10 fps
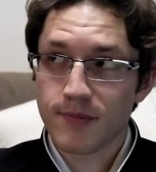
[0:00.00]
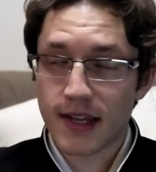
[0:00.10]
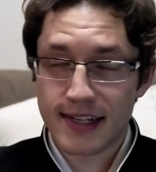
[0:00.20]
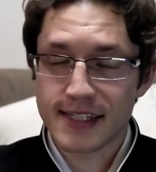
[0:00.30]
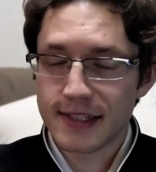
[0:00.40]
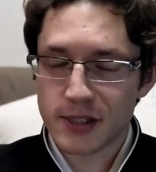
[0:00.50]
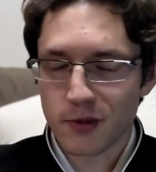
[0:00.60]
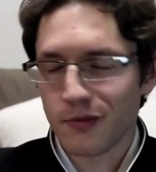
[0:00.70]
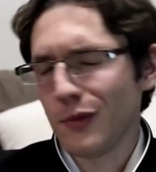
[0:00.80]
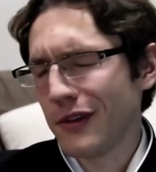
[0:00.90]
I say this
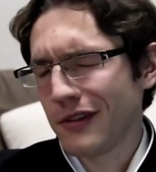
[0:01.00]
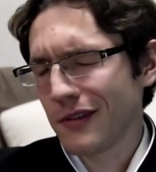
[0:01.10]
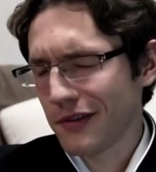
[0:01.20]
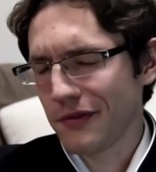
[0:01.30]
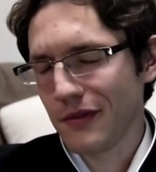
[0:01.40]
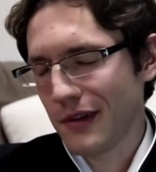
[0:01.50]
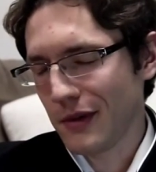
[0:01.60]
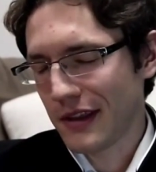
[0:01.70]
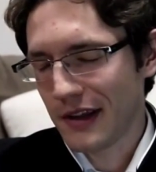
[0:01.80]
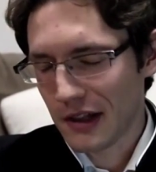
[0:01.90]
with
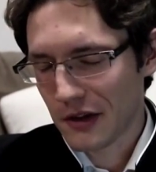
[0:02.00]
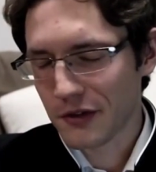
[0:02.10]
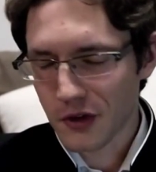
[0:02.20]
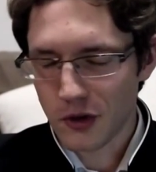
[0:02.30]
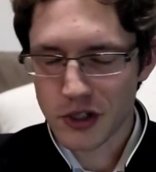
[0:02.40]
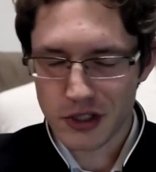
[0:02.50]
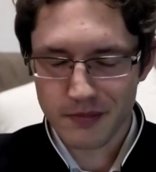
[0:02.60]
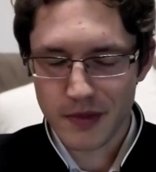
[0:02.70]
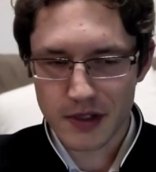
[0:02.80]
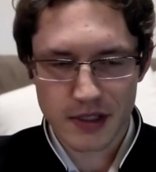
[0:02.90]
a lot of caution,
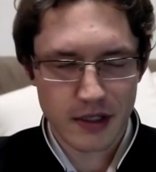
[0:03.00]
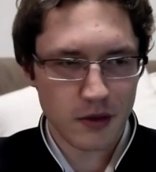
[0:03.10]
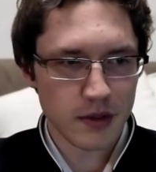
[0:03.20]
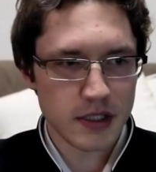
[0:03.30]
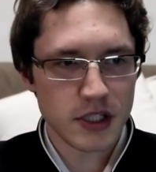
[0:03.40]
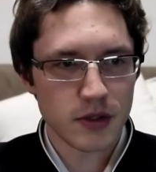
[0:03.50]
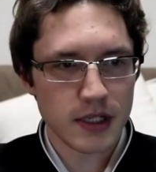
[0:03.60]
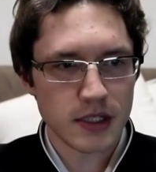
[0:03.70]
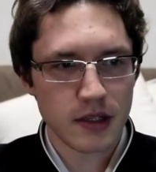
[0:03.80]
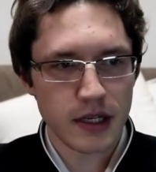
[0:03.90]
because I know what the
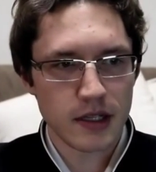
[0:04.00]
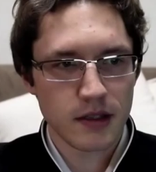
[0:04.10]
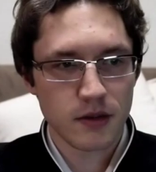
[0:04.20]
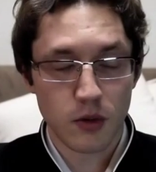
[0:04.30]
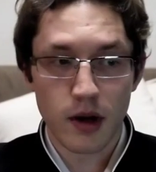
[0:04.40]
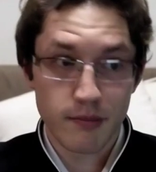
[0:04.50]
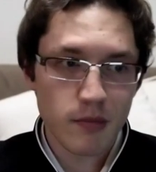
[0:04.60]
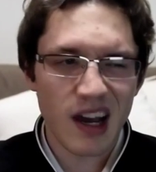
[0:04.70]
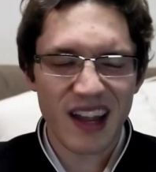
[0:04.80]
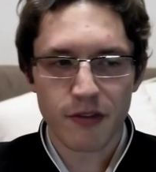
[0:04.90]
situation like, or
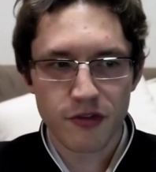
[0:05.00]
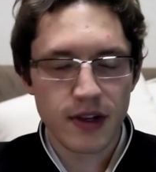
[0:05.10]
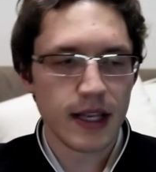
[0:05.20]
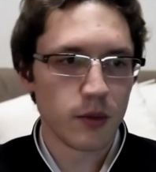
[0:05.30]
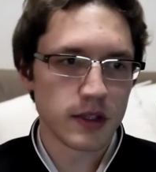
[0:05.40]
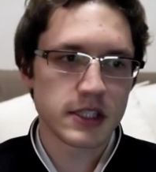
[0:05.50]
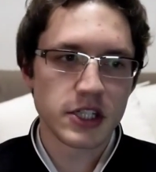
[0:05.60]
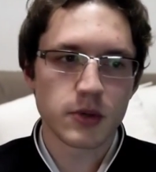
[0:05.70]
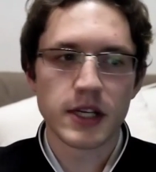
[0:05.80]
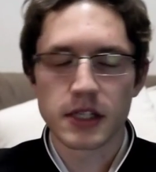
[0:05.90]
I have a feeling what the
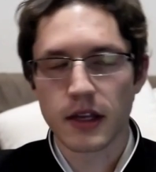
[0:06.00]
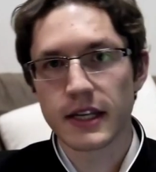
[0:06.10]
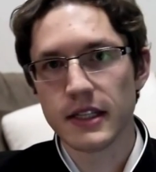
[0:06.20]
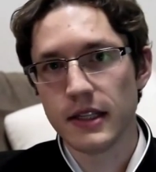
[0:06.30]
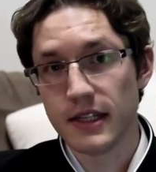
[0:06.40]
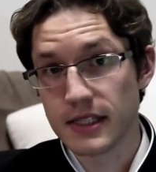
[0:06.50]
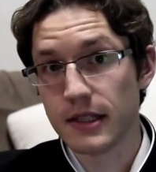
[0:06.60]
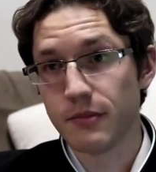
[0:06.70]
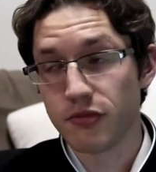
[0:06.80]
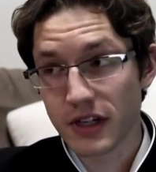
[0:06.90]
situation like is
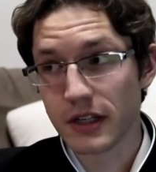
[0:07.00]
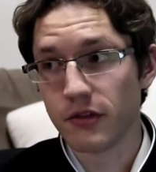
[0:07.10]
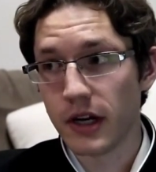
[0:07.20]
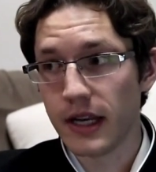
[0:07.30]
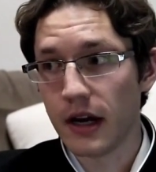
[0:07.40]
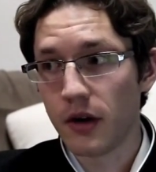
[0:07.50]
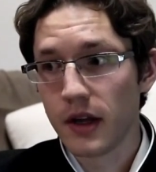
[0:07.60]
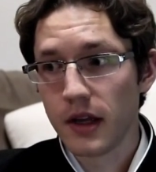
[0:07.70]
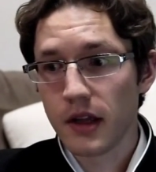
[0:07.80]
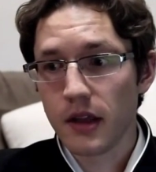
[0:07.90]
in Britain right now,
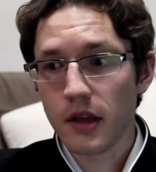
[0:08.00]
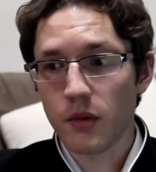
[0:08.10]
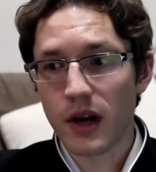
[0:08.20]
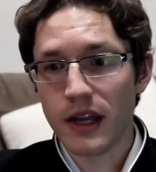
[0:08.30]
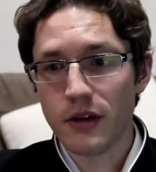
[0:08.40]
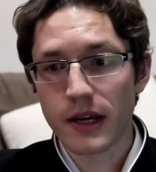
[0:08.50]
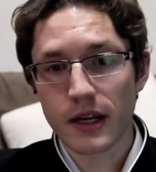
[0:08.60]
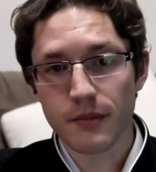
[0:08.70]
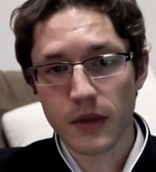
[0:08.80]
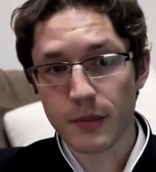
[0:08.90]
where you get
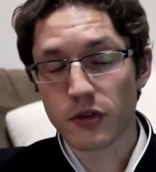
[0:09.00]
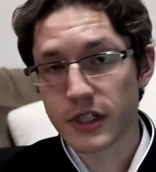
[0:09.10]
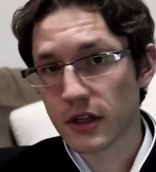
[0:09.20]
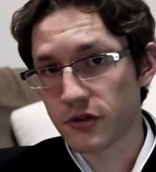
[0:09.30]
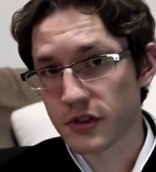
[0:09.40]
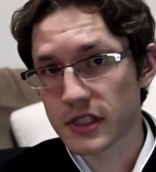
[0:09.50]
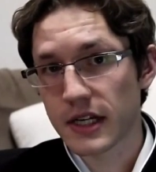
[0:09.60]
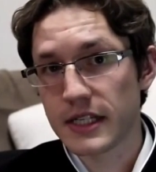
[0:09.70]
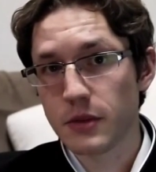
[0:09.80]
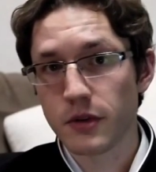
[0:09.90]
a multicultural
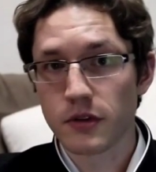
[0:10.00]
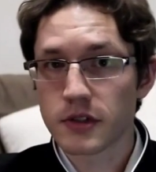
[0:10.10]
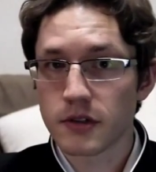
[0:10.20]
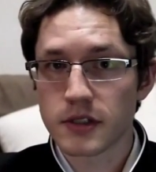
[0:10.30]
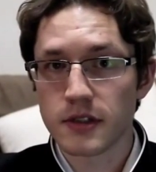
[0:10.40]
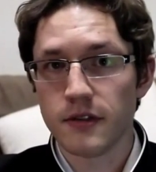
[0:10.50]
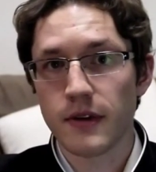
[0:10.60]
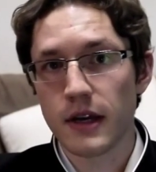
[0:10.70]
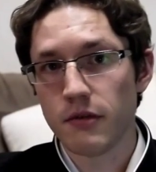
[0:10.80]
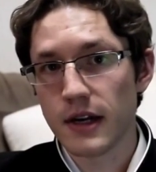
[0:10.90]
society with all sorts of
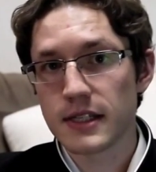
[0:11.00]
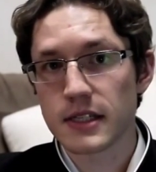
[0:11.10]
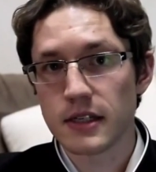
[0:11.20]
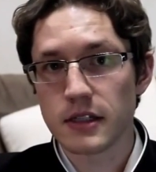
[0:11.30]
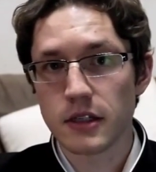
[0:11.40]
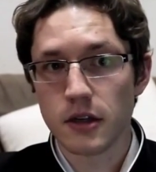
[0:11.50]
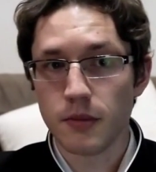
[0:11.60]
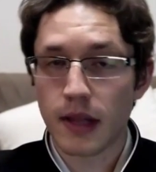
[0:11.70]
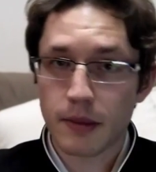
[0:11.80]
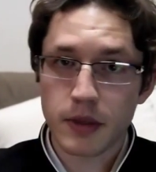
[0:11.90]
races, you know,
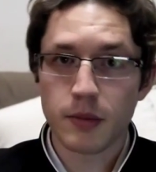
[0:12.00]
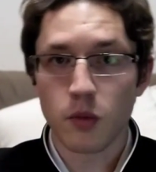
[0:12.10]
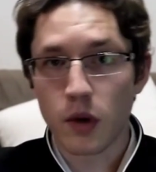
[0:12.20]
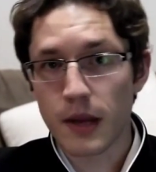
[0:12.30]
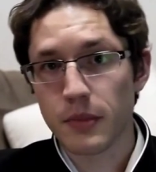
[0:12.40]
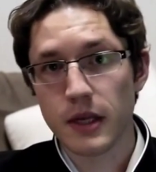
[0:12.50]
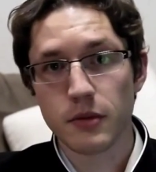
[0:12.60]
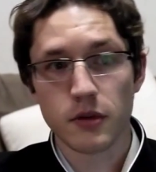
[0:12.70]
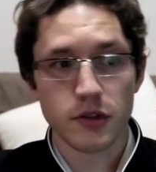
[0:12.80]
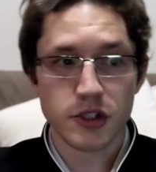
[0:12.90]
black people, white
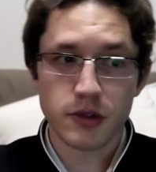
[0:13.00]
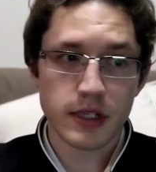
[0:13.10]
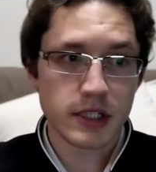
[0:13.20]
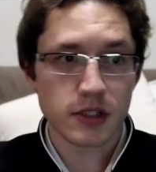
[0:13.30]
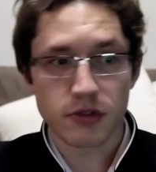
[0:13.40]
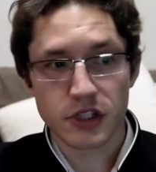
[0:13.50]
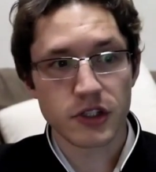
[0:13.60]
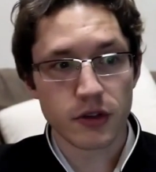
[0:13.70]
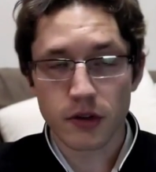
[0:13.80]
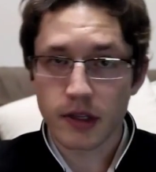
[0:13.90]
people, Jewish, Christian,